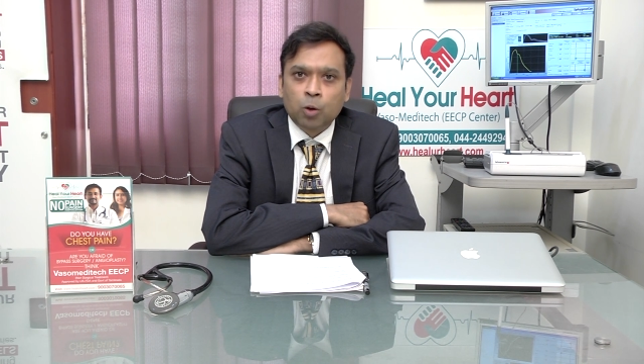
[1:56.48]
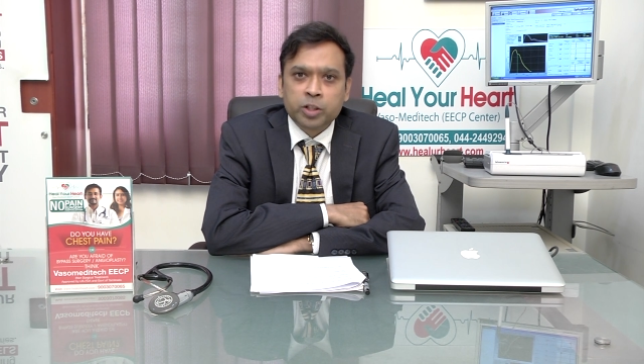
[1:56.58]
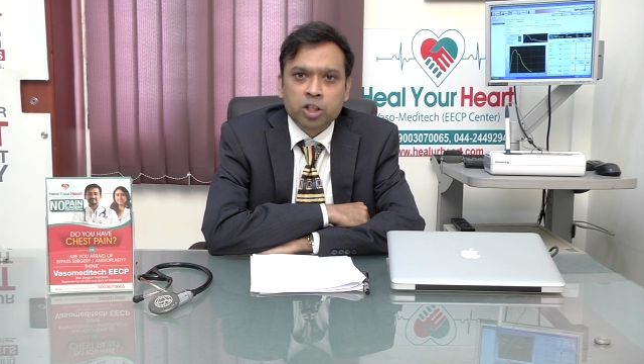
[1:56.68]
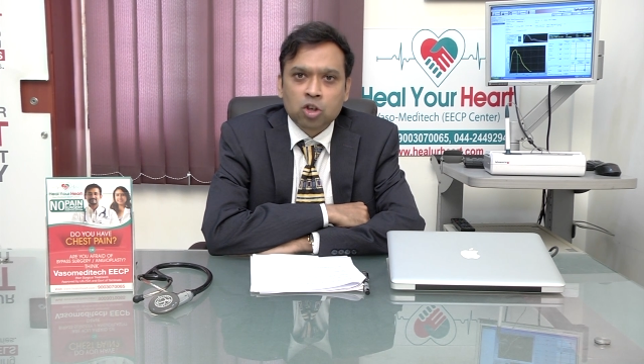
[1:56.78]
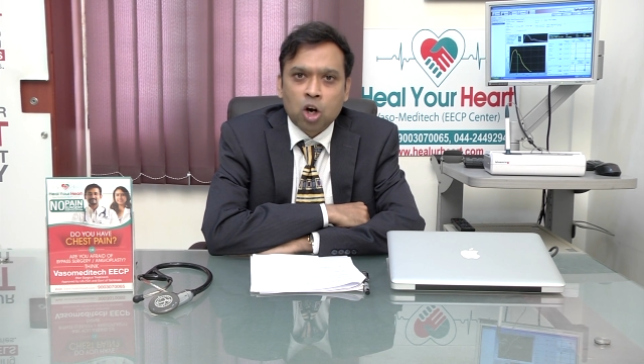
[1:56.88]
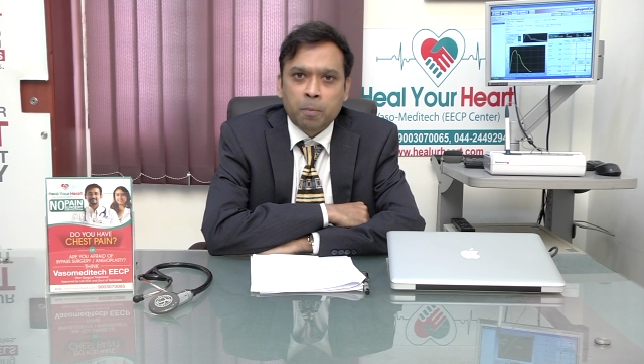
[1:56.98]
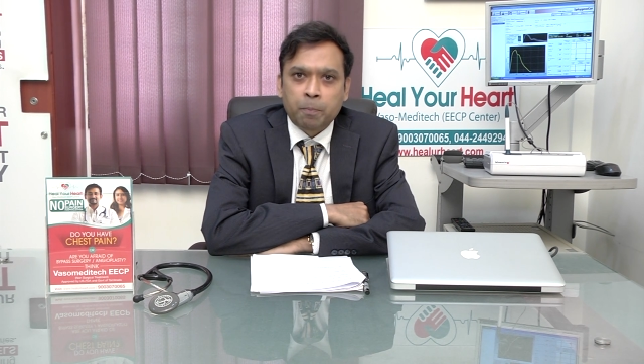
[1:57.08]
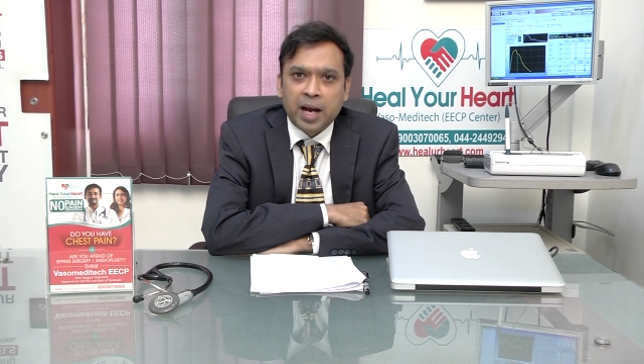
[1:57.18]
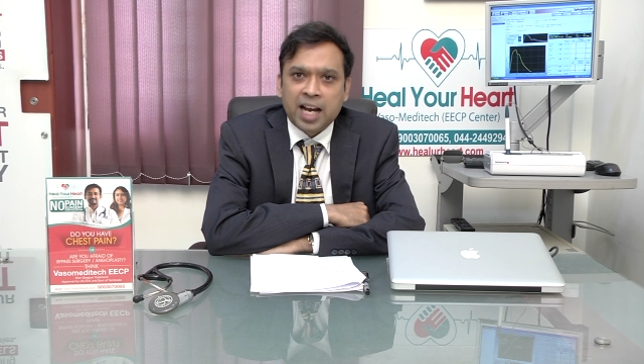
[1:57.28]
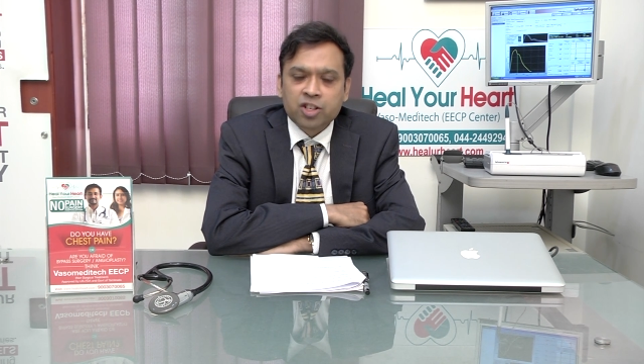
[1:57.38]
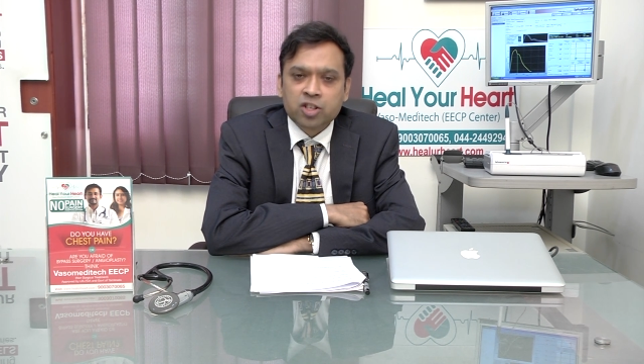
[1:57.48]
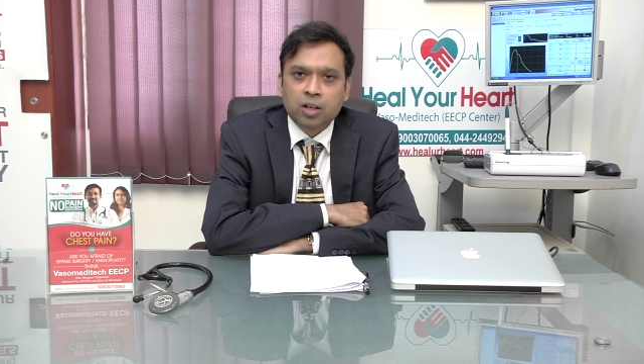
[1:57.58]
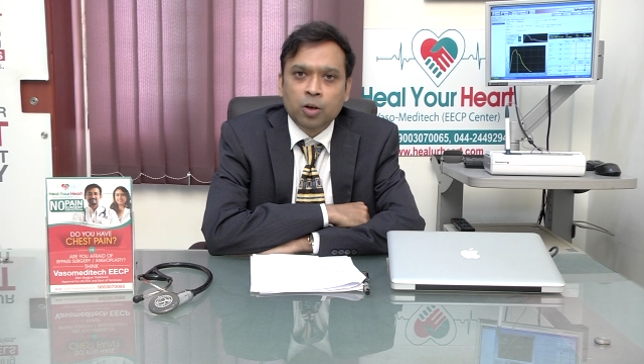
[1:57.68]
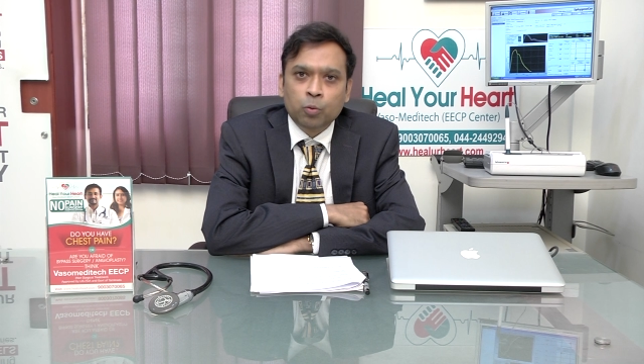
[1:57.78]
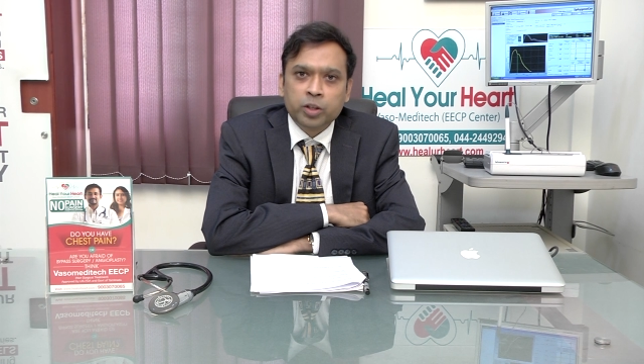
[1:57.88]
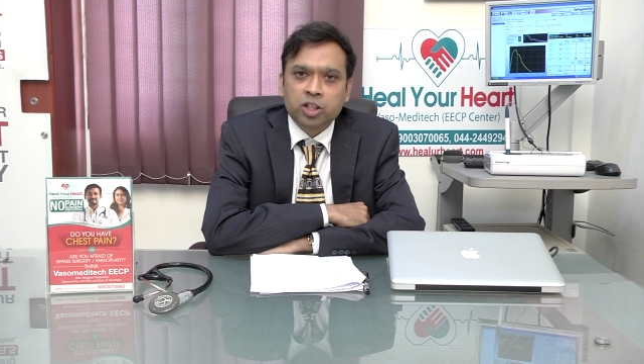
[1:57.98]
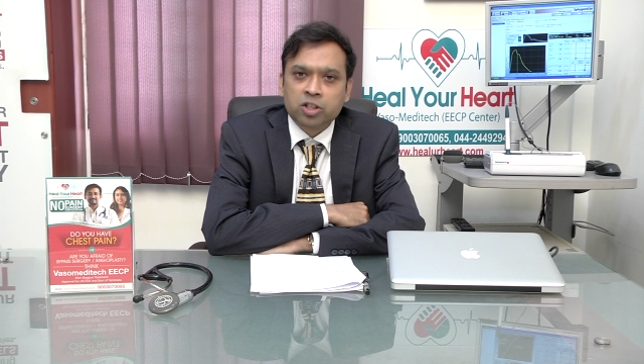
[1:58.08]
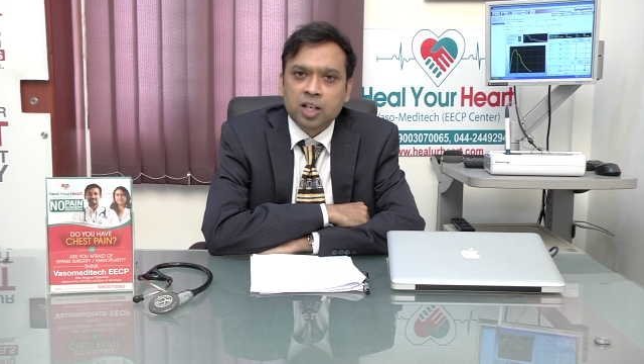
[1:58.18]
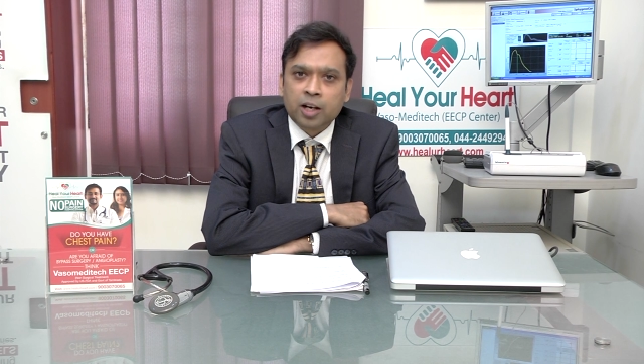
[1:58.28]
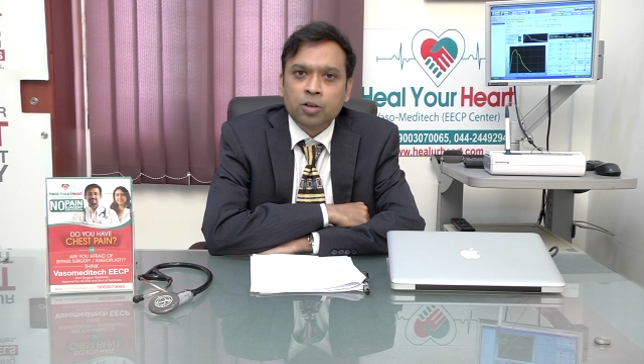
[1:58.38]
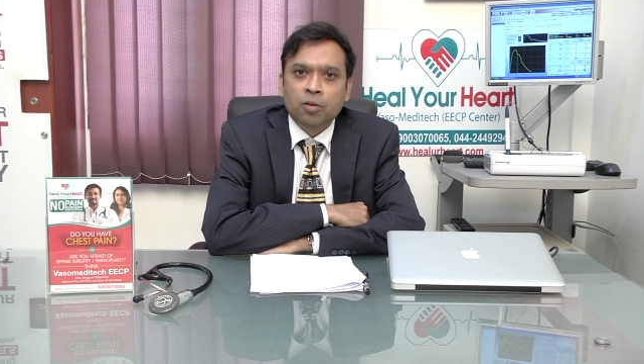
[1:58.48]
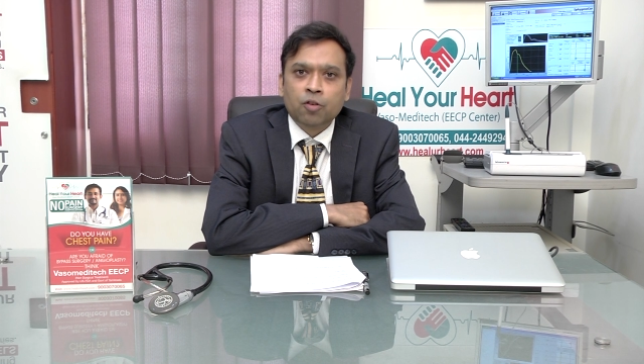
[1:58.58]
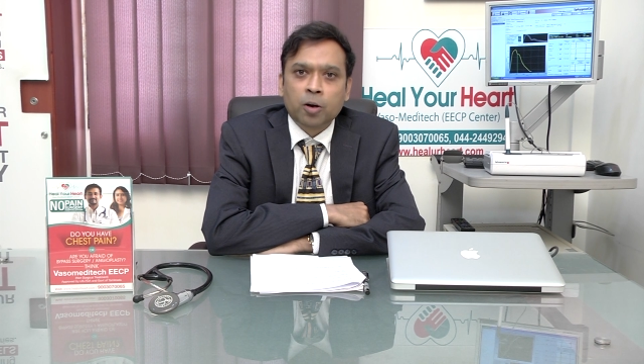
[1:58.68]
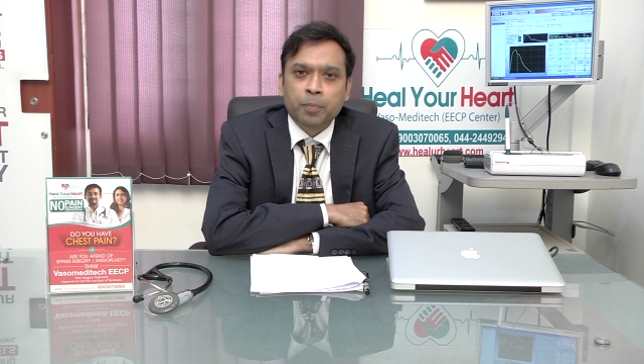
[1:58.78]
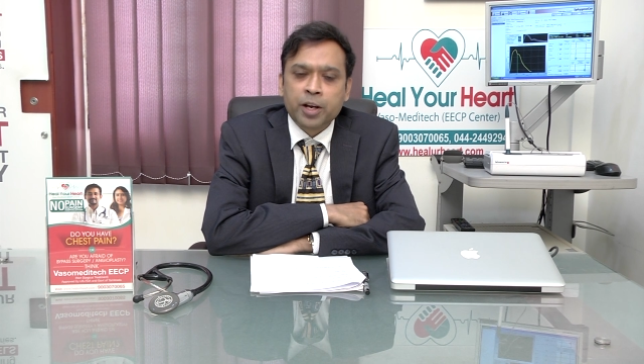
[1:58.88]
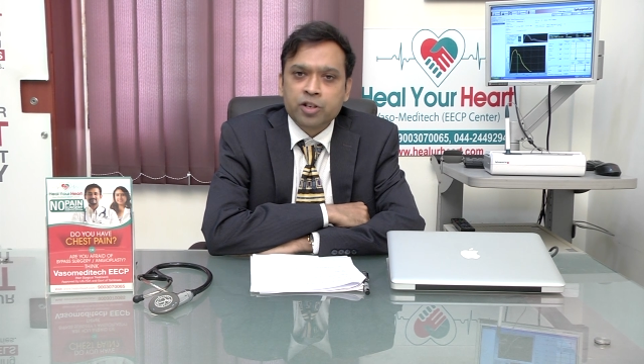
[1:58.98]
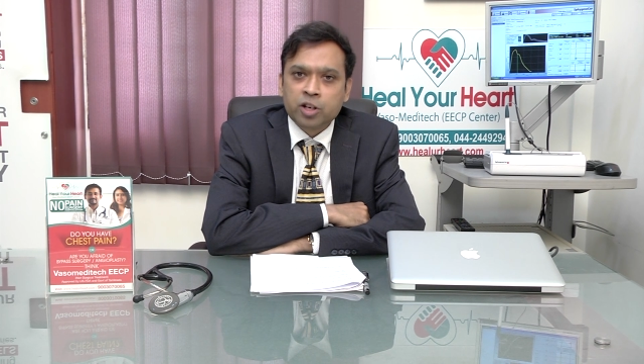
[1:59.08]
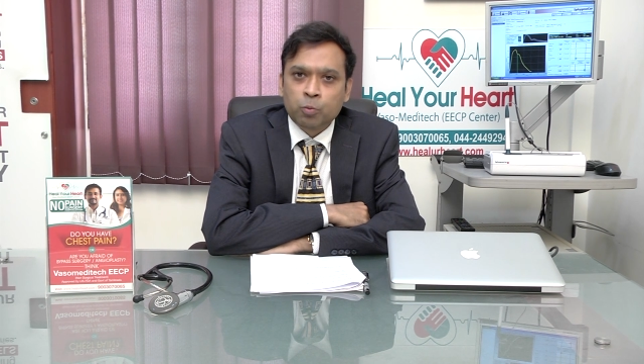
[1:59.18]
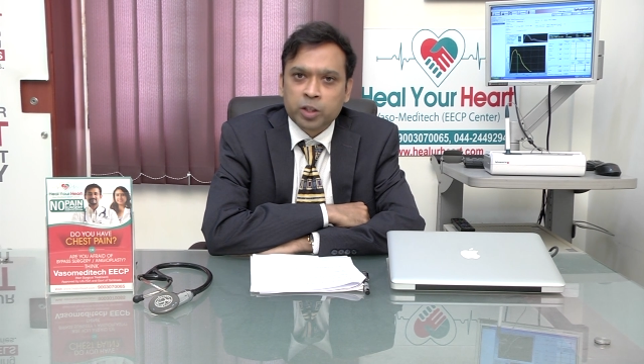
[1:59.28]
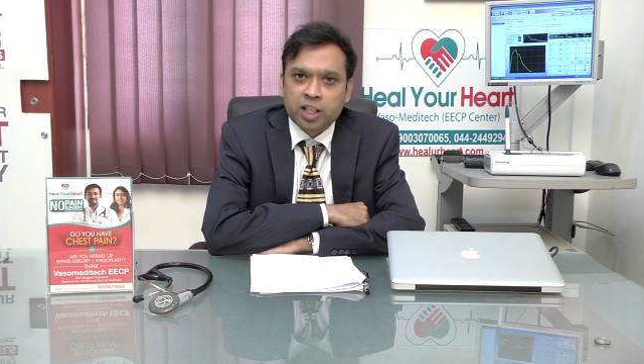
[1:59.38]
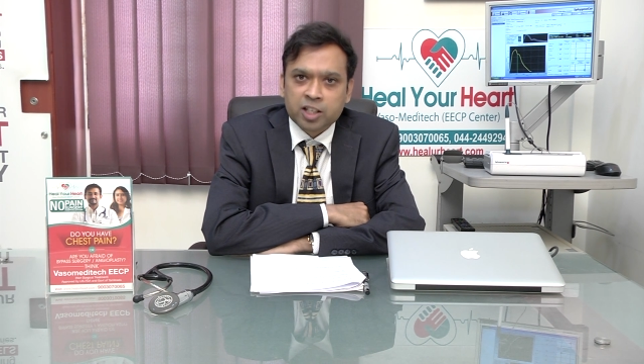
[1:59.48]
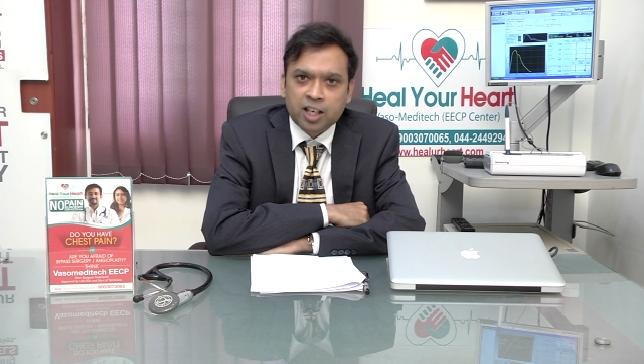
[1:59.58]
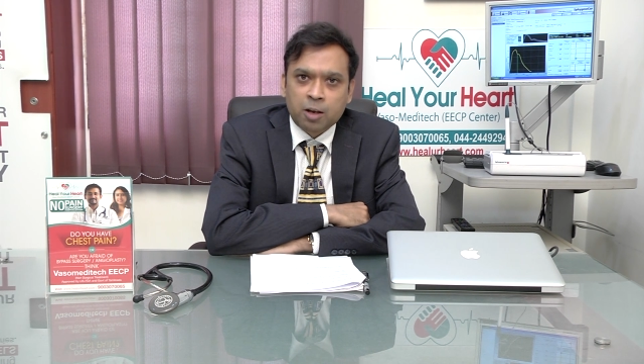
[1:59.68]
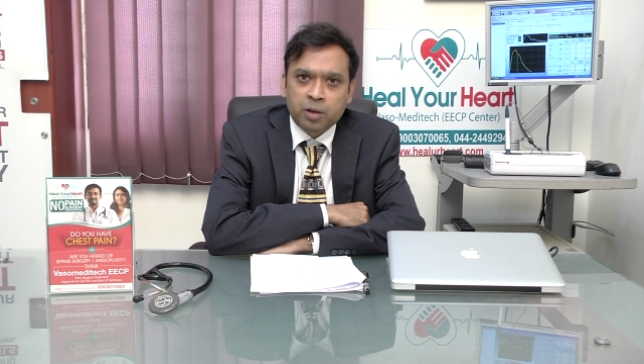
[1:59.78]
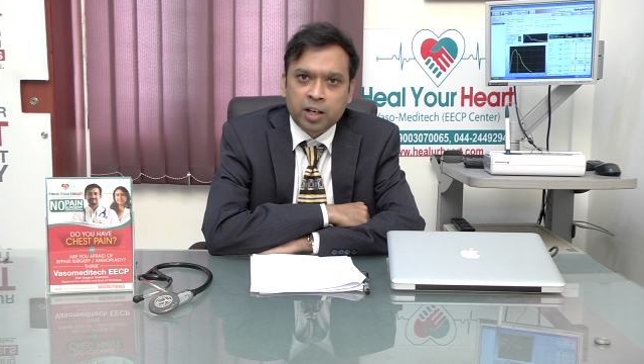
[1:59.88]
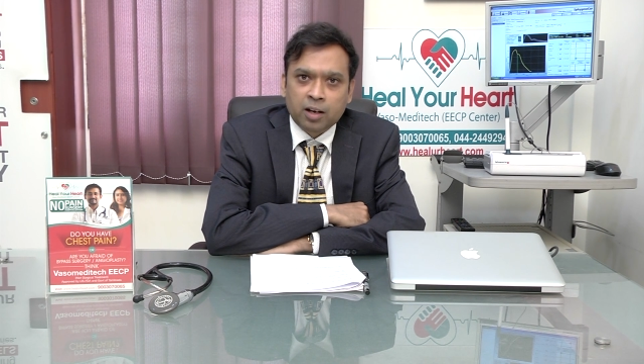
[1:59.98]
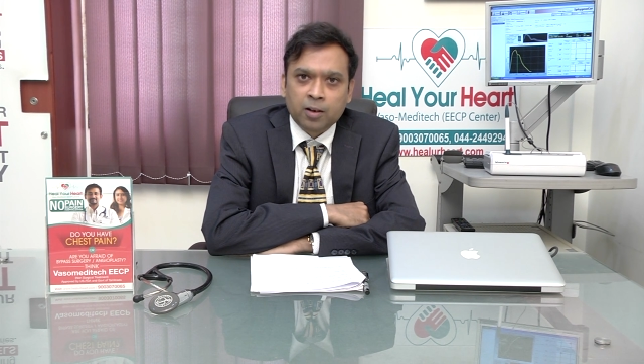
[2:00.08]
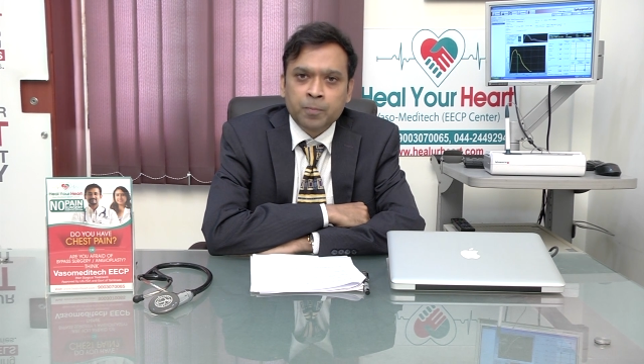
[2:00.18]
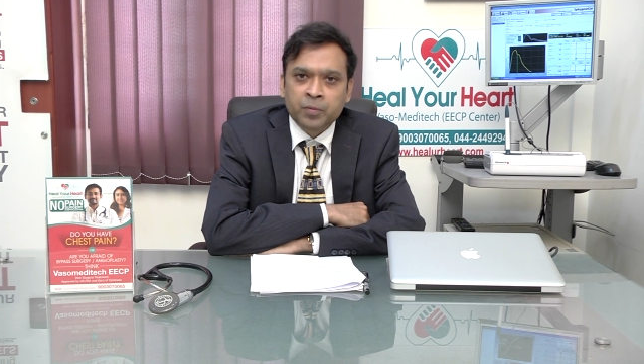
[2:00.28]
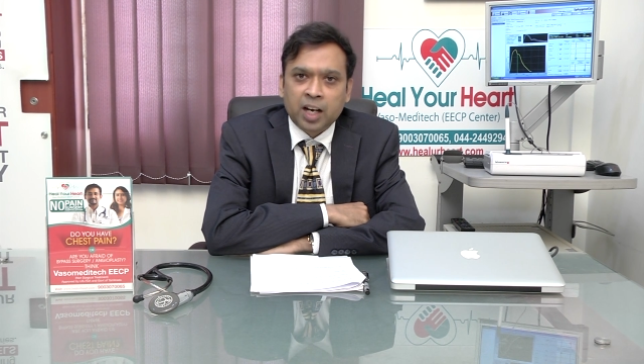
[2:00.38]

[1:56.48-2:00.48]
which is called PATCH, which is done for patient with ischemia,